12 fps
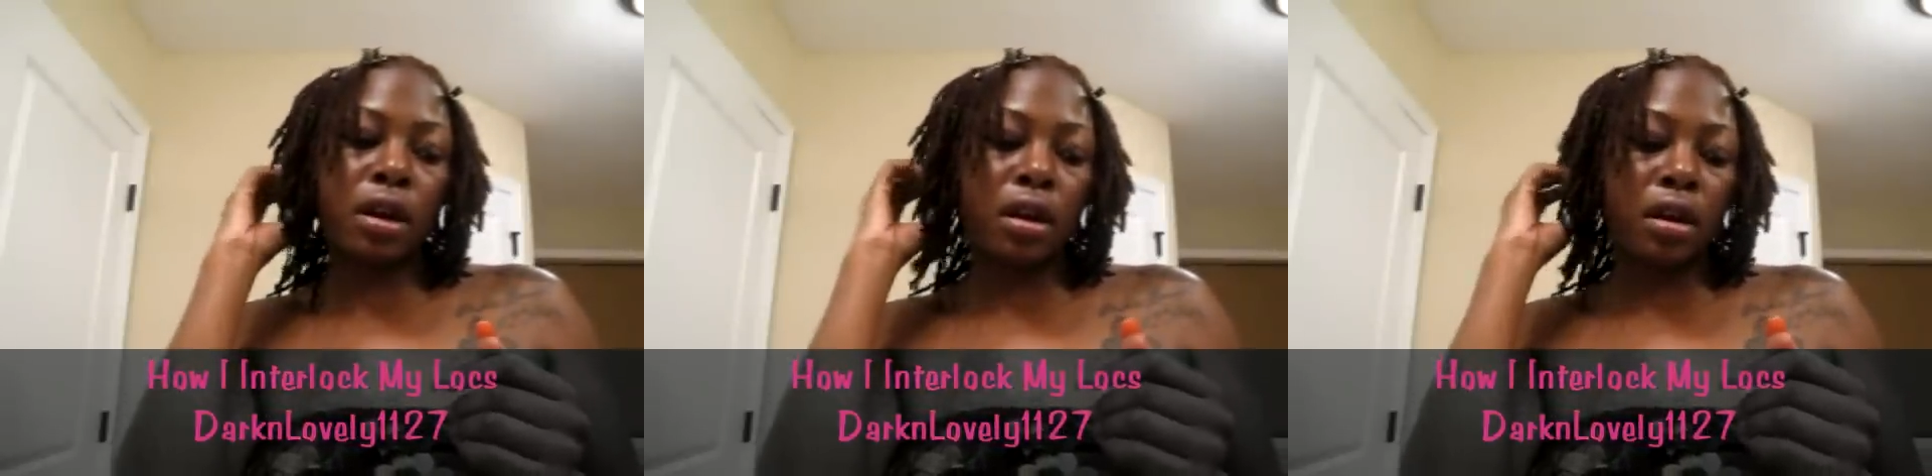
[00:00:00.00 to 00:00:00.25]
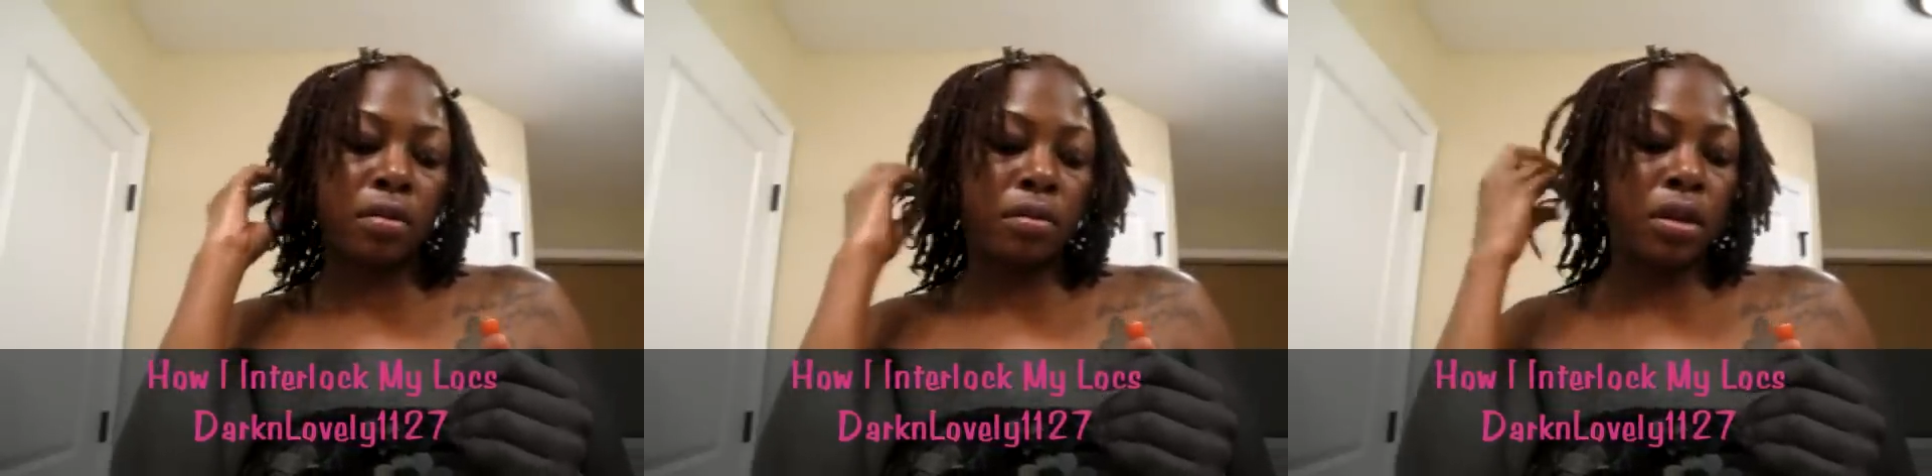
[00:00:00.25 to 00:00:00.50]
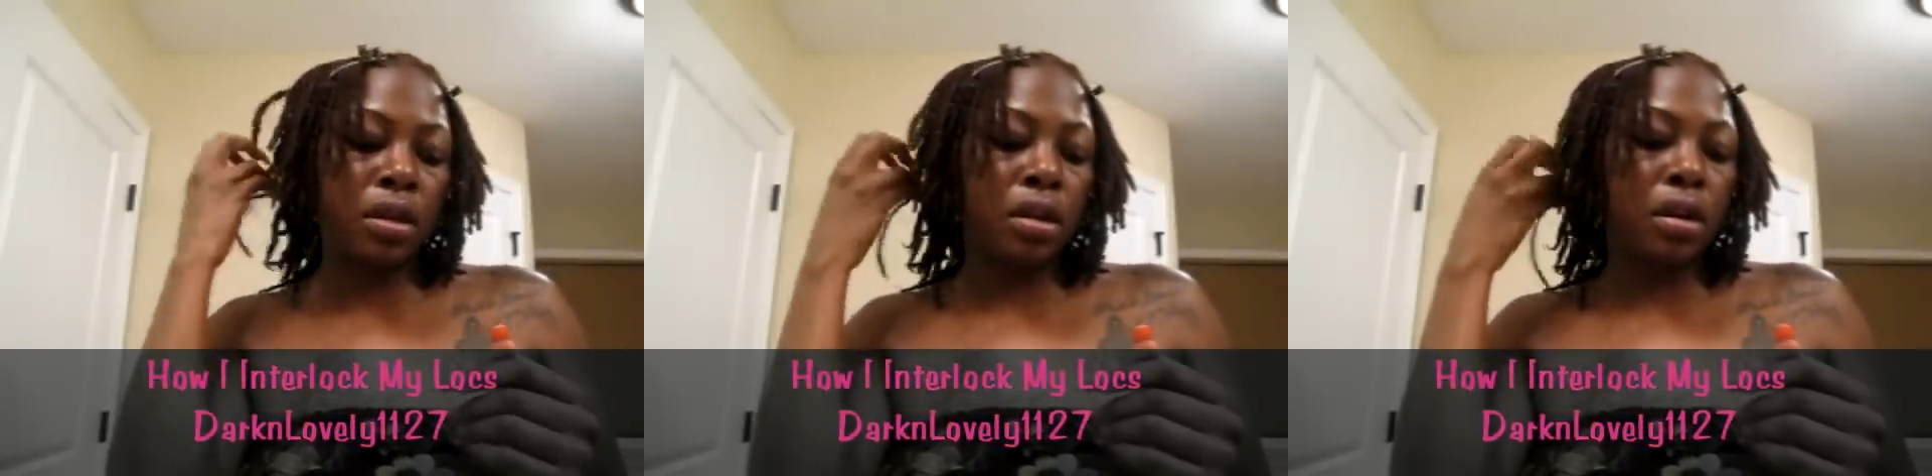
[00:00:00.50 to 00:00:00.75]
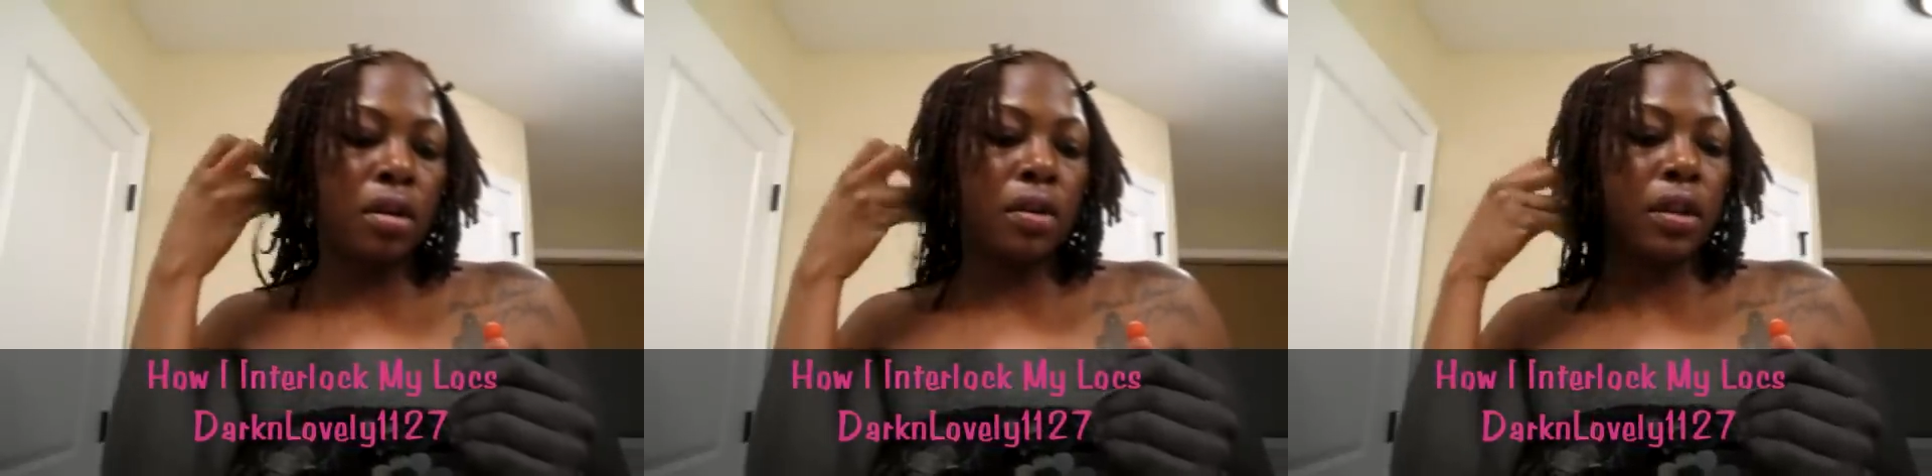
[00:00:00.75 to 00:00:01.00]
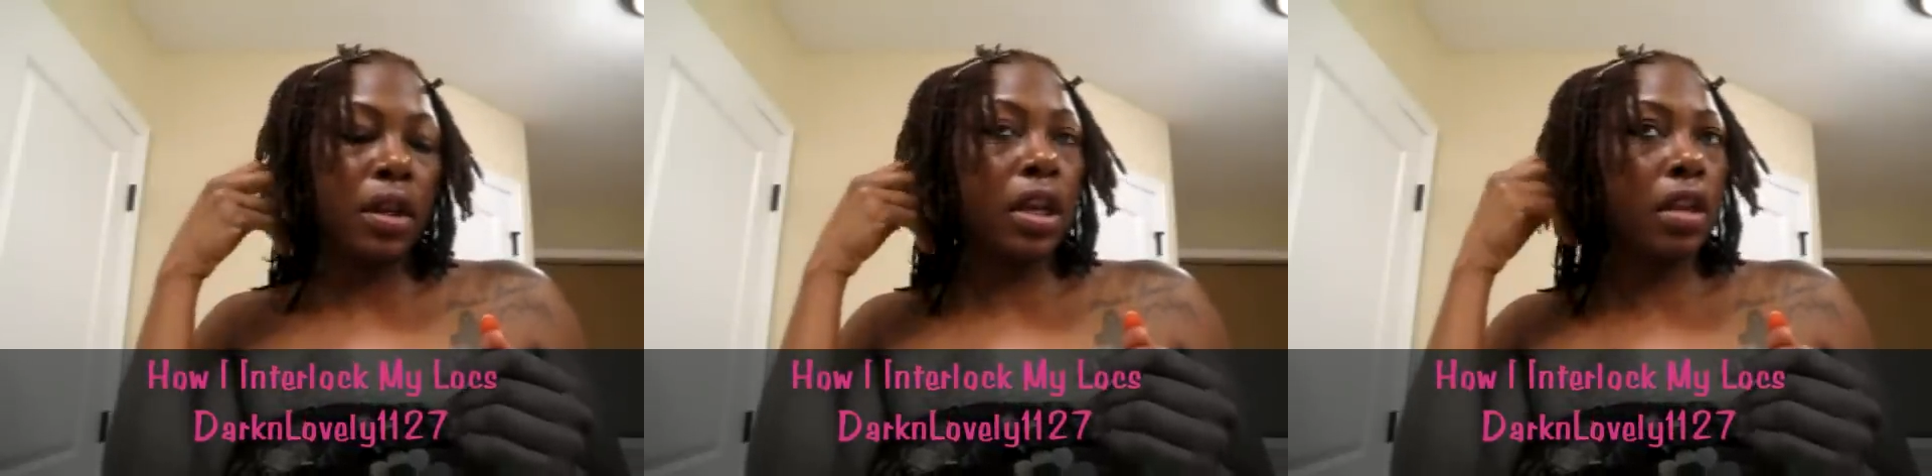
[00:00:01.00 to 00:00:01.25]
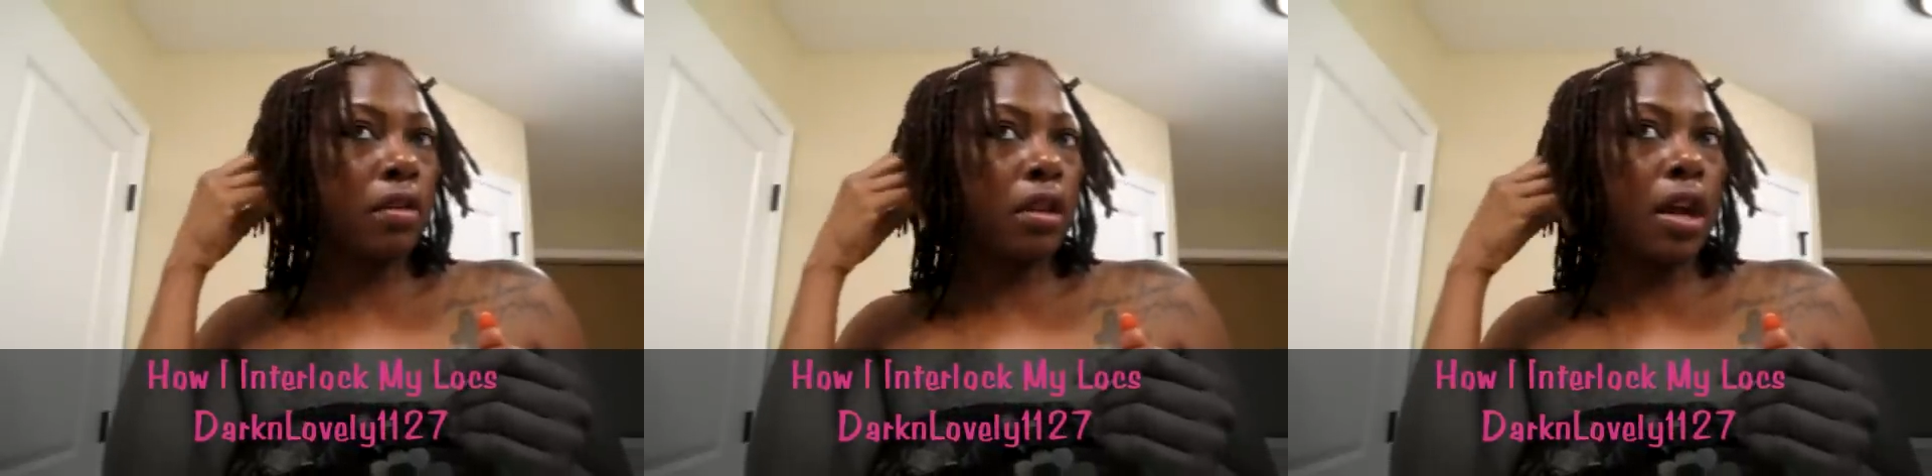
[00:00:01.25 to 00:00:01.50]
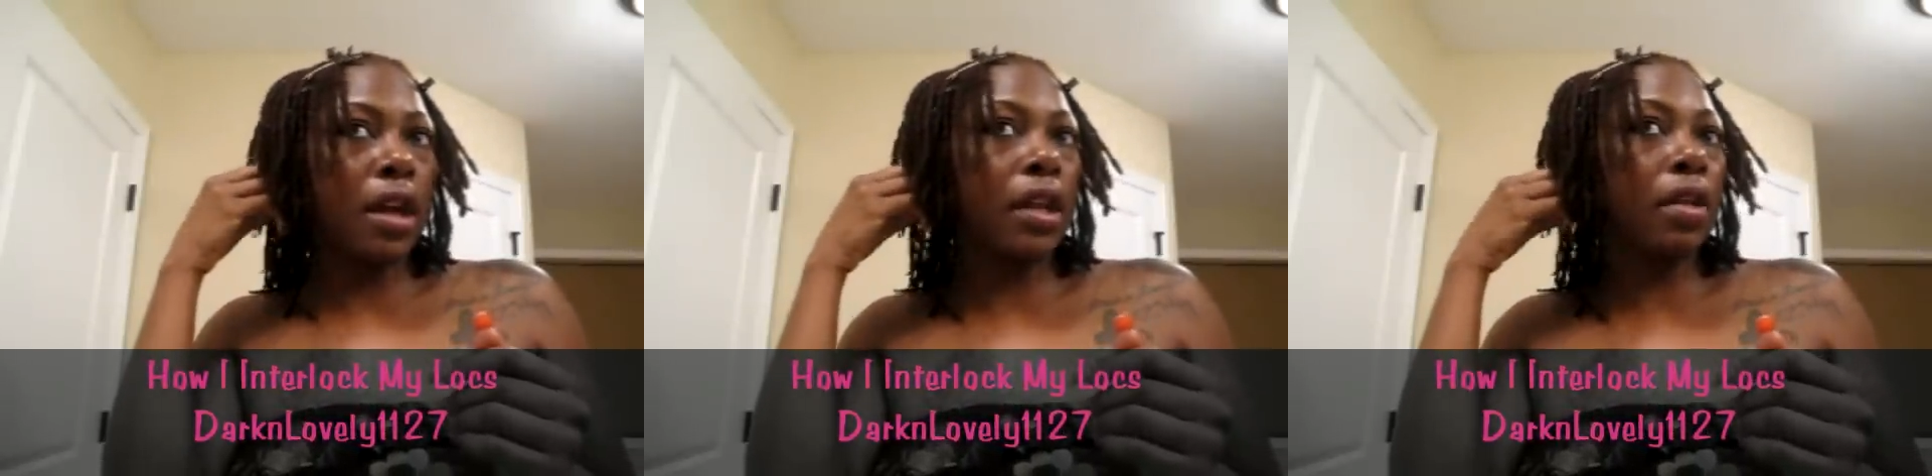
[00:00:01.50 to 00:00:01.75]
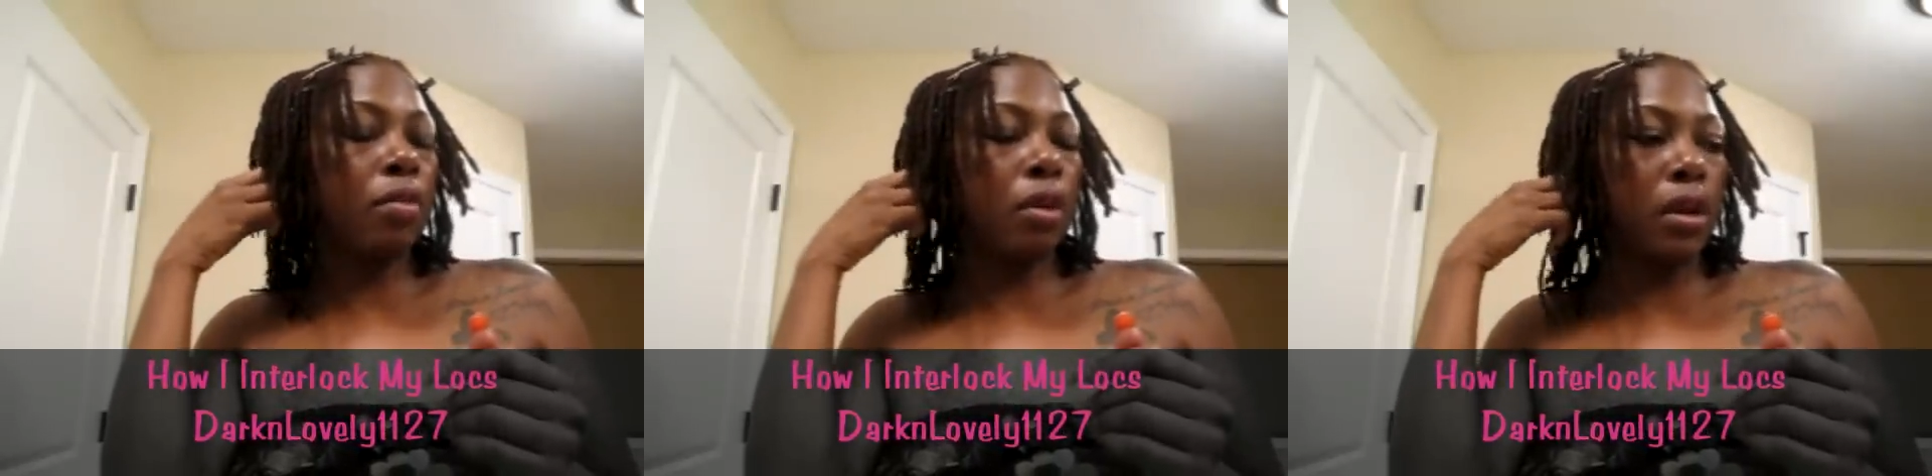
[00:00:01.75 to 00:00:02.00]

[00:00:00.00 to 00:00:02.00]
Um, the interlocking